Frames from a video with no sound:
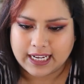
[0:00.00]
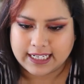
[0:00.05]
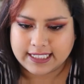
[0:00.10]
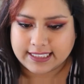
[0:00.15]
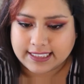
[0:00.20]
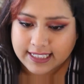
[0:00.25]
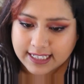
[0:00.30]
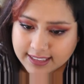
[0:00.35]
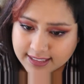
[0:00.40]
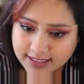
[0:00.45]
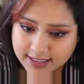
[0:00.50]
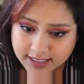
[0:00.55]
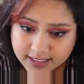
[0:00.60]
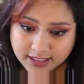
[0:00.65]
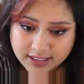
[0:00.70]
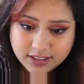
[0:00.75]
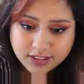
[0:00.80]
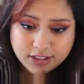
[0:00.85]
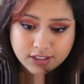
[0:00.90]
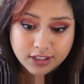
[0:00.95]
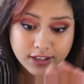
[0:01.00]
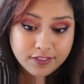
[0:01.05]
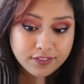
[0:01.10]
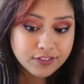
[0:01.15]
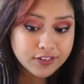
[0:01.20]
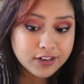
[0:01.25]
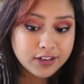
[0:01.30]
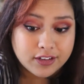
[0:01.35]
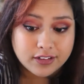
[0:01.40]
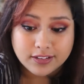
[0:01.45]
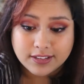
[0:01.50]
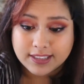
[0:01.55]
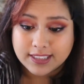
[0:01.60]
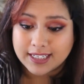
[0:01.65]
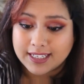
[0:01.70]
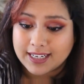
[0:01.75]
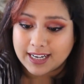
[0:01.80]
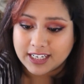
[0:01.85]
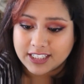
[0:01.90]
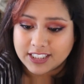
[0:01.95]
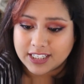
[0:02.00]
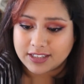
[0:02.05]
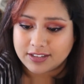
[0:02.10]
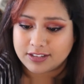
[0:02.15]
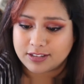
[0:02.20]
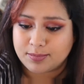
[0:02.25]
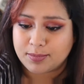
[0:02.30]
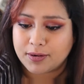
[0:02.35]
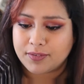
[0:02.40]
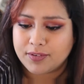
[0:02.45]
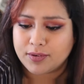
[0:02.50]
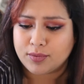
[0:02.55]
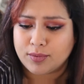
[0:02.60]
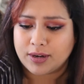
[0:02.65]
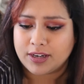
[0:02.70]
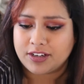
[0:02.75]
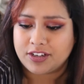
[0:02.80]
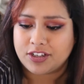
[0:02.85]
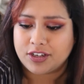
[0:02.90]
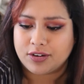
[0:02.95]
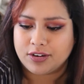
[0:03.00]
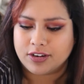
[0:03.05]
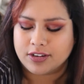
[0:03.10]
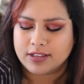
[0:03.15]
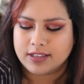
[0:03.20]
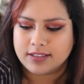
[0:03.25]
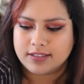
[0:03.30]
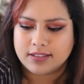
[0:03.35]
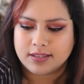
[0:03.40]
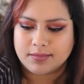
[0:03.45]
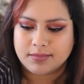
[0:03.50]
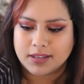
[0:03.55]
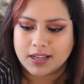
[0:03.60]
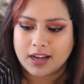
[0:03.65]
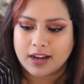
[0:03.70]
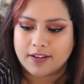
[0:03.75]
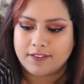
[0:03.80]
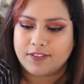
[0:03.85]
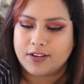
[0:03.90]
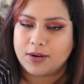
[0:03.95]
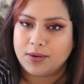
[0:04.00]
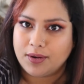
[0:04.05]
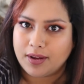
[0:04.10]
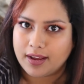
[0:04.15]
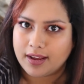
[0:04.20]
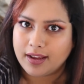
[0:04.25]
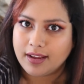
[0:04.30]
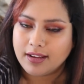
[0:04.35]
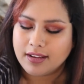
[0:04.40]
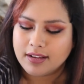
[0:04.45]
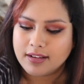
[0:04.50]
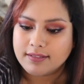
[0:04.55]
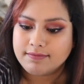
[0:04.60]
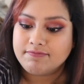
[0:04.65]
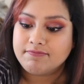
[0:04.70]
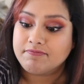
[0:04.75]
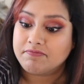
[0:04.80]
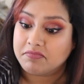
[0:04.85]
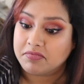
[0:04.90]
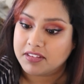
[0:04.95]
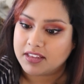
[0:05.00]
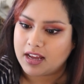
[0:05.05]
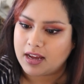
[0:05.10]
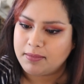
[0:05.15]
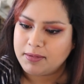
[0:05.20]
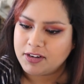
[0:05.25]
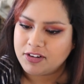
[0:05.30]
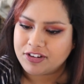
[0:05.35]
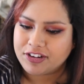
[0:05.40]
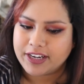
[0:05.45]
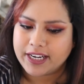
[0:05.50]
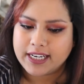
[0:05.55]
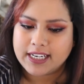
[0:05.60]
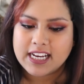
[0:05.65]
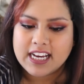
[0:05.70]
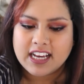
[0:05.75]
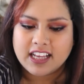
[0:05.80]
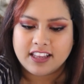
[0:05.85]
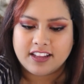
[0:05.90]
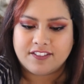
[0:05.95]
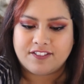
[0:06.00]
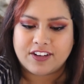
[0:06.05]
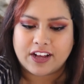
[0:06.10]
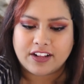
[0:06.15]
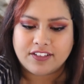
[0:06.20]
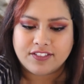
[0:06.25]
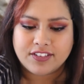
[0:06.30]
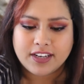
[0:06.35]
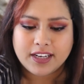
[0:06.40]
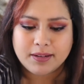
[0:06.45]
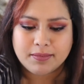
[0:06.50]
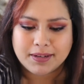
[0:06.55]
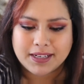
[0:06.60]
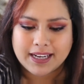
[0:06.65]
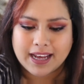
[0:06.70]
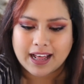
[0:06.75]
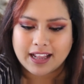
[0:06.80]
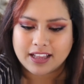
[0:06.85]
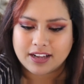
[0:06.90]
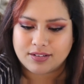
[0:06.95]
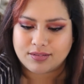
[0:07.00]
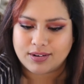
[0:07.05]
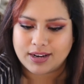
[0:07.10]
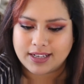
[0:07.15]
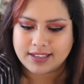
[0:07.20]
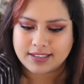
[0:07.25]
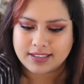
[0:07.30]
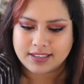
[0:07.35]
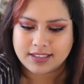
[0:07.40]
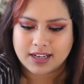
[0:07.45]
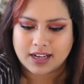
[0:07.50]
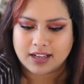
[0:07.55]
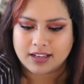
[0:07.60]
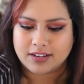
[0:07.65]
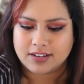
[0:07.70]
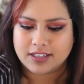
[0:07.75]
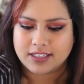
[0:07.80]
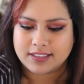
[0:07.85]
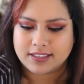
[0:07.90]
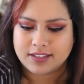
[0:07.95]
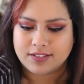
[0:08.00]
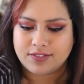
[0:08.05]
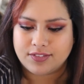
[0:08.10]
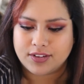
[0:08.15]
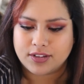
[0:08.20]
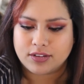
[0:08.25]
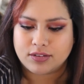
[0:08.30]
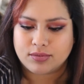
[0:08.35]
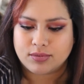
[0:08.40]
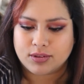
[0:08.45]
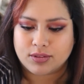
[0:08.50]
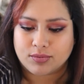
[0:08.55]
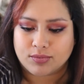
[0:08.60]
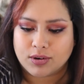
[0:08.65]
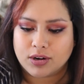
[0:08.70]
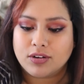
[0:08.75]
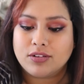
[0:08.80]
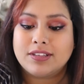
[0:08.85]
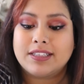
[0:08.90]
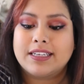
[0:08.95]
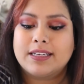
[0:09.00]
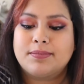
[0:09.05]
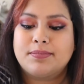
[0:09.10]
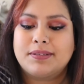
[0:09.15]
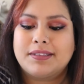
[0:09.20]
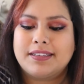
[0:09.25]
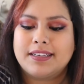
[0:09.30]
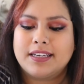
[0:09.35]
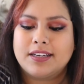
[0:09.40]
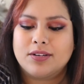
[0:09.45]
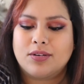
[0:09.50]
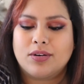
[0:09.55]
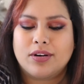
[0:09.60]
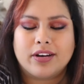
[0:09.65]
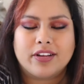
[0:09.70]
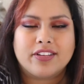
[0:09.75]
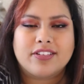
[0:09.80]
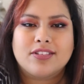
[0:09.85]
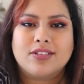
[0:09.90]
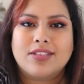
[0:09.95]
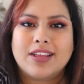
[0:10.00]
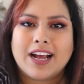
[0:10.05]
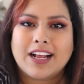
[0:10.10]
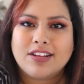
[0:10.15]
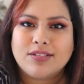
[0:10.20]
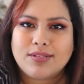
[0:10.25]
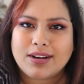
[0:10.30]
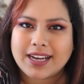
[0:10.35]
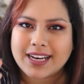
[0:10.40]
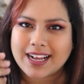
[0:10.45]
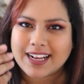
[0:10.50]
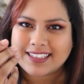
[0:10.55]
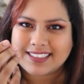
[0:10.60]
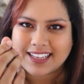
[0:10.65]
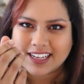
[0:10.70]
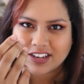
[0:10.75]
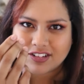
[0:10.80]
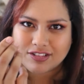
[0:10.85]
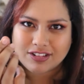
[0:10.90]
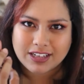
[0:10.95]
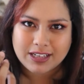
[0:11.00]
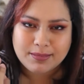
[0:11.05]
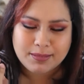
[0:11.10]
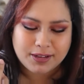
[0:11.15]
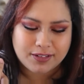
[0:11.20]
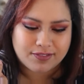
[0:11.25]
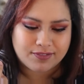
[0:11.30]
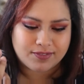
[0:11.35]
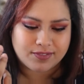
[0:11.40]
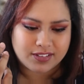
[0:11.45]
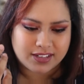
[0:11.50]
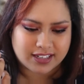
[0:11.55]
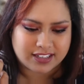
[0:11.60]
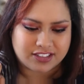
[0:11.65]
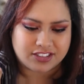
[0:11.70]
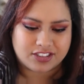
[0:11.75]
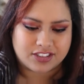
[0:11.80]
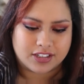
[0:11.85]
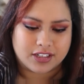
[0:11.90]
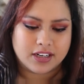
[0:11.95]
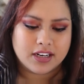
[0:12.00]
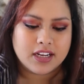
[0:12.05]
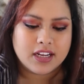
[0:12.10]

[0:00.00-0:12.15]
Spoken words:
And it says, this good for you skin eyeshadow is a perfect way to show your lid some love. Okay, I'm intrigued. The velvety metallic raisin color is infused with rose hip seed oil, so that's why it has that creamy texture